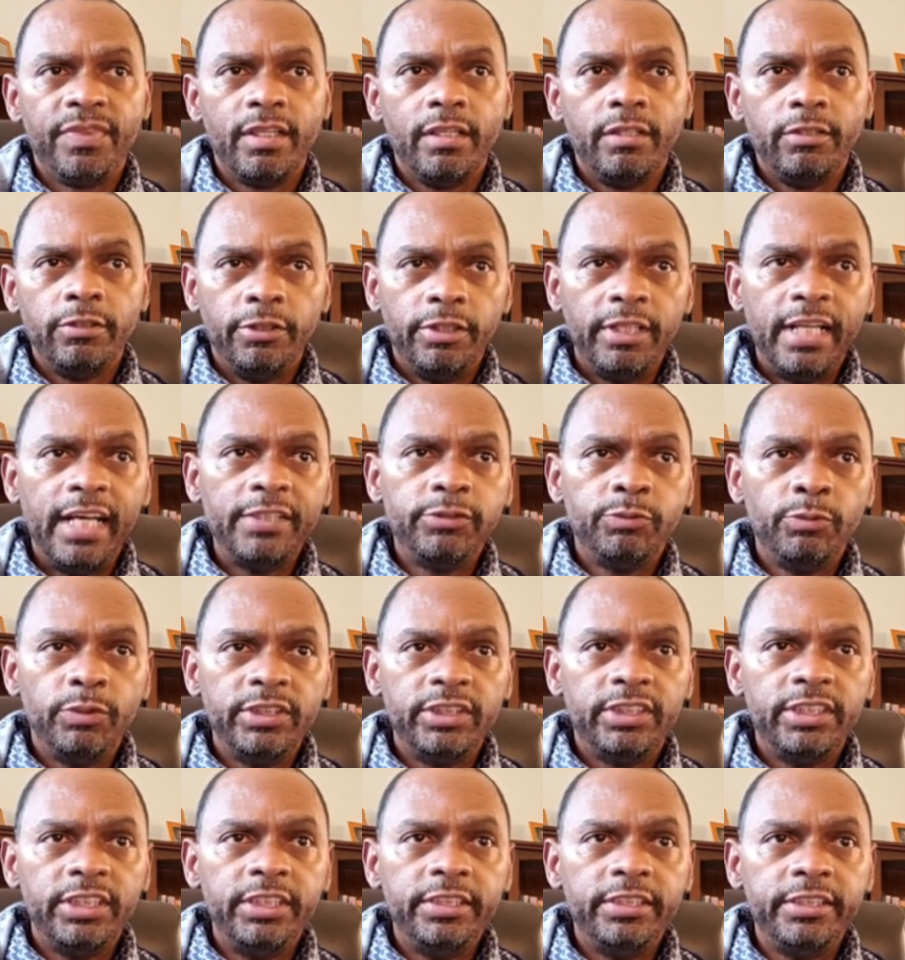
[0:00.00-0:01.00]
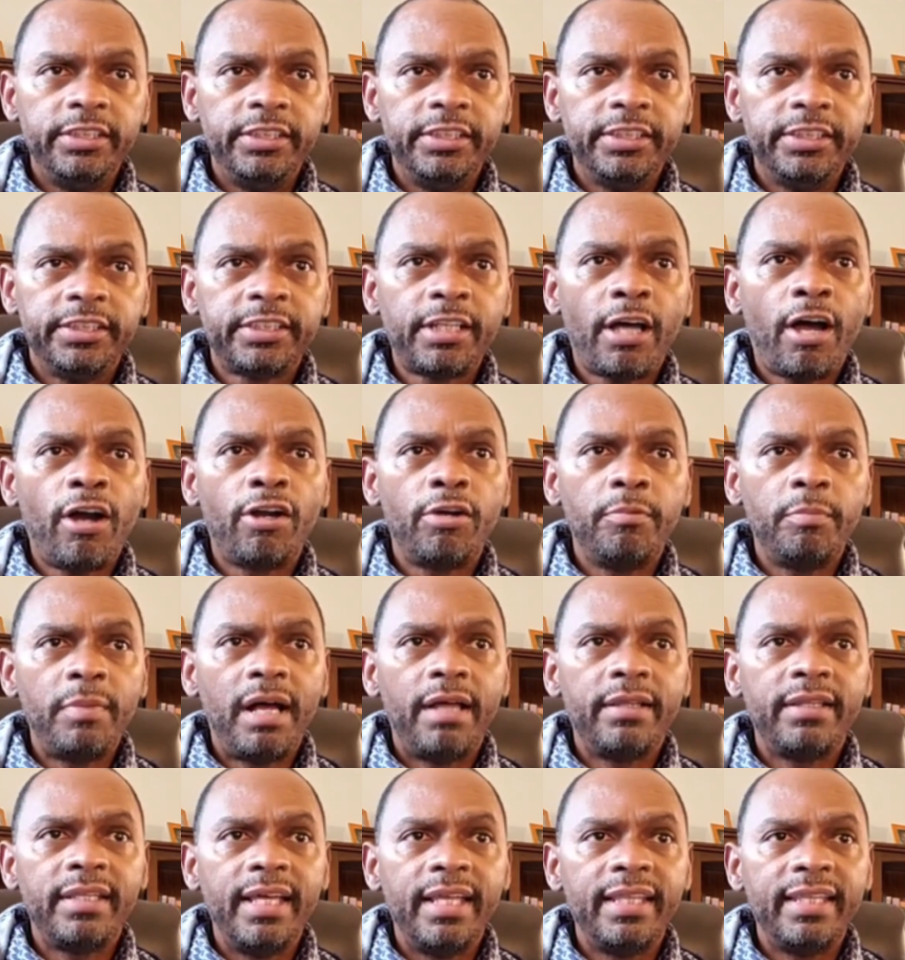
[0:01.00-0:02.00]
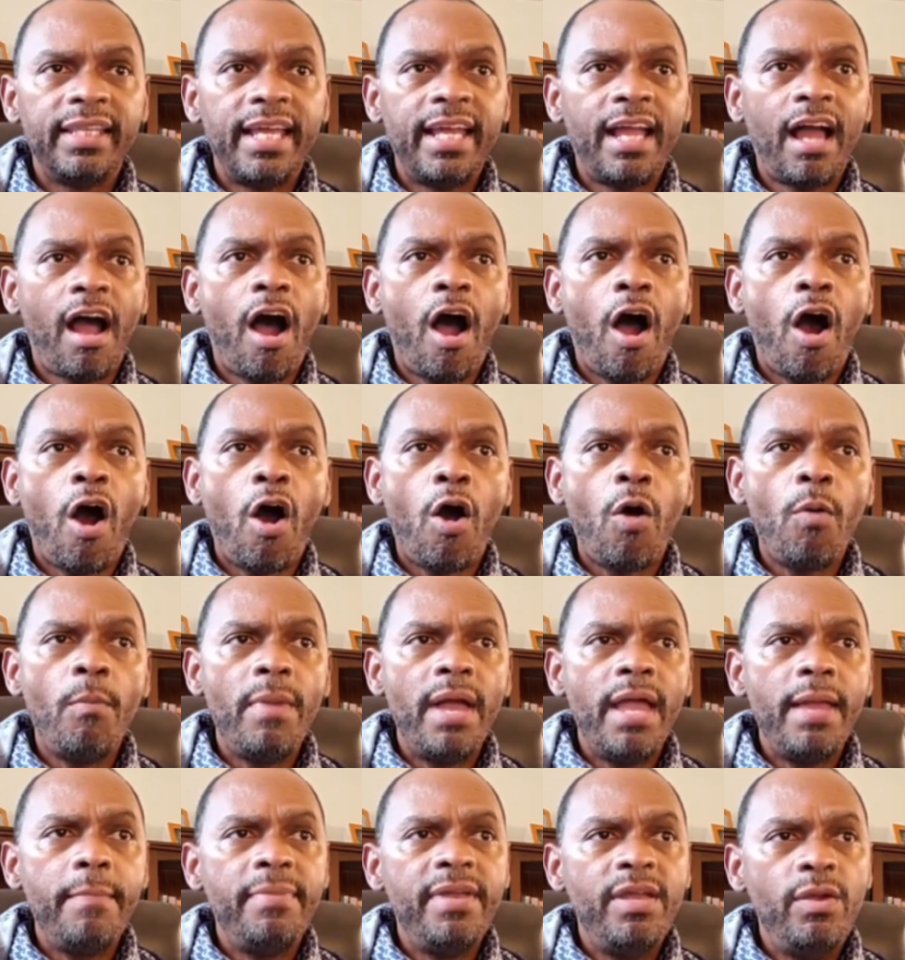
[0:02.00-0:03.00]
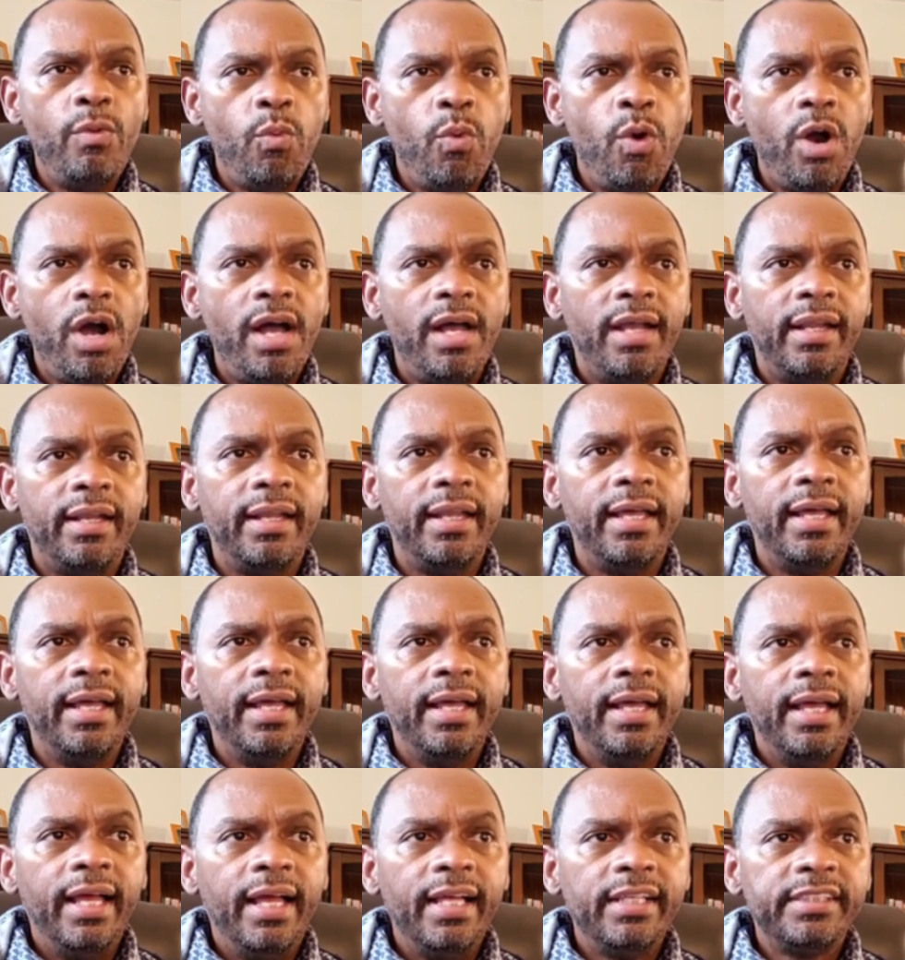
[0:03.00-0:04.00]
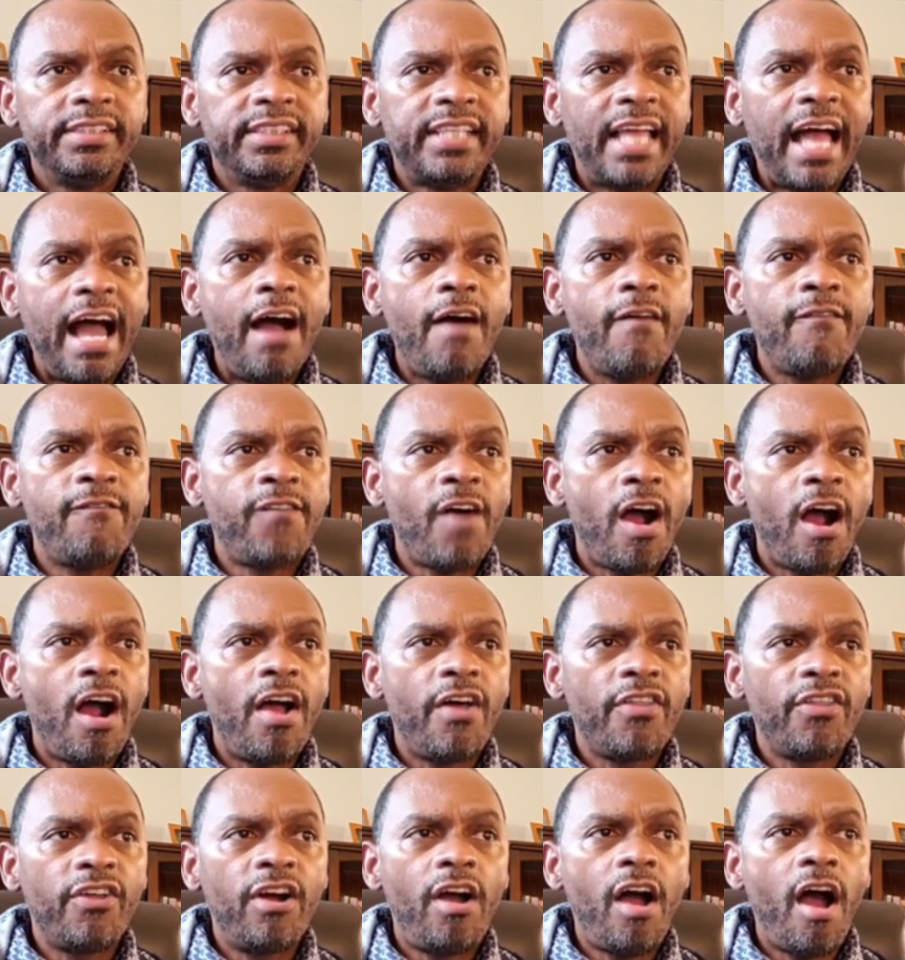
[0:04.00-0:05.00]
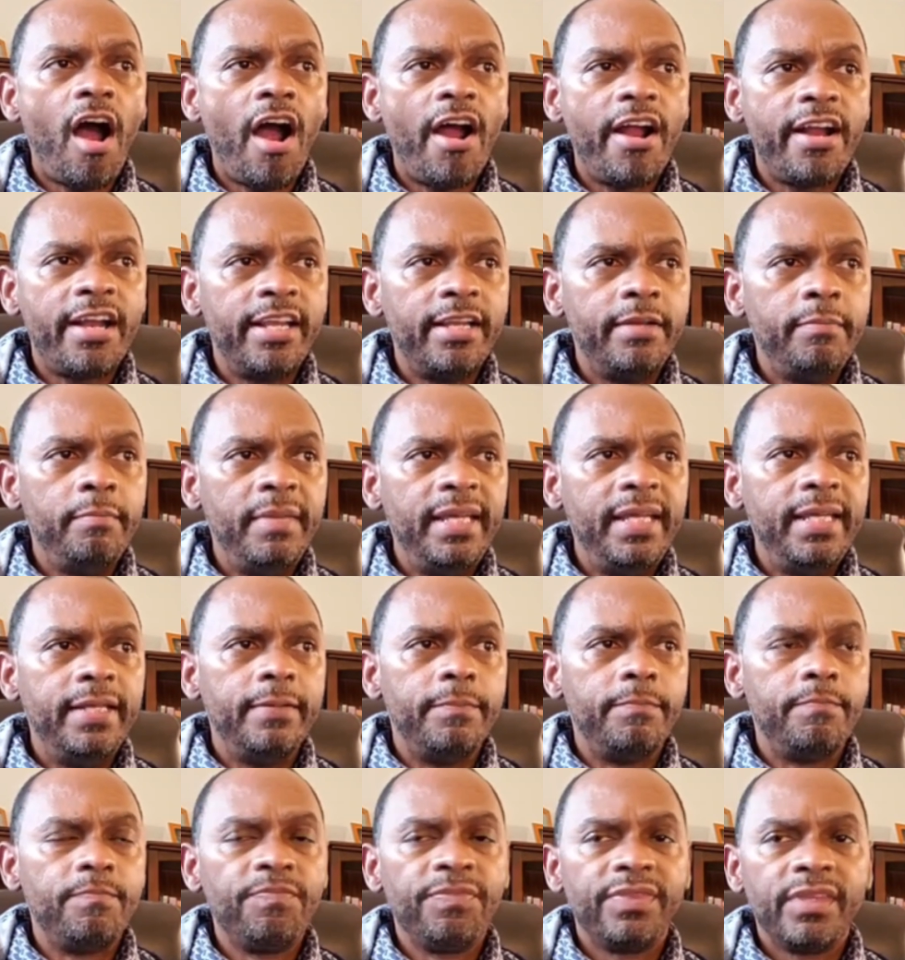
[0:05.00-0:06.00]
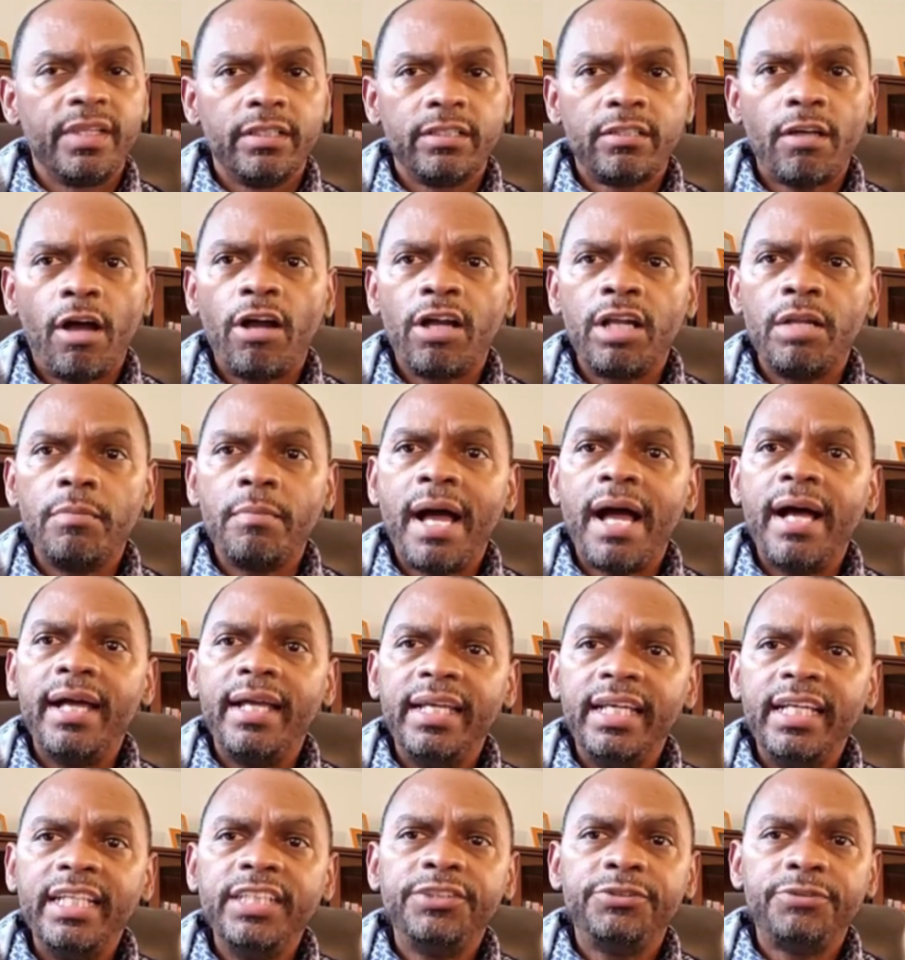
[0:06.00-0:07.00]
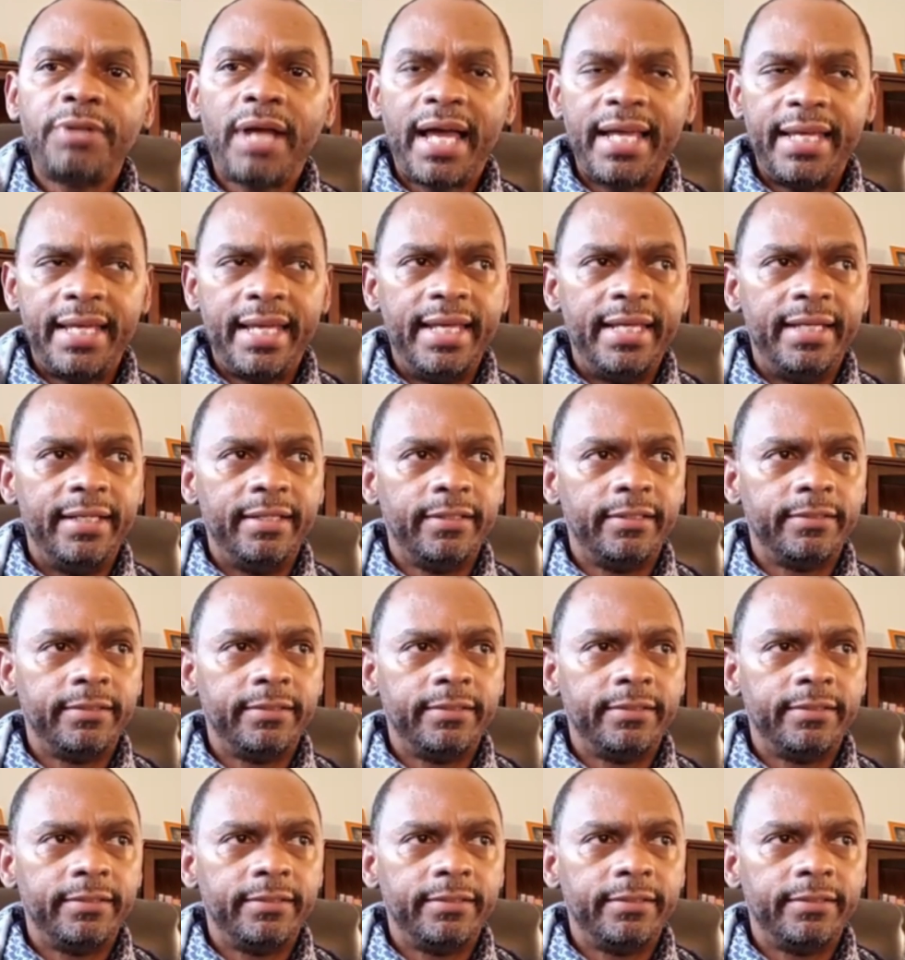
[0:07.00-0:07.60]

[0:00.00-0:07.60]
So that's what Jesus is talking about, that they all may be one. As thou, Father, art in me. Talking about Israel.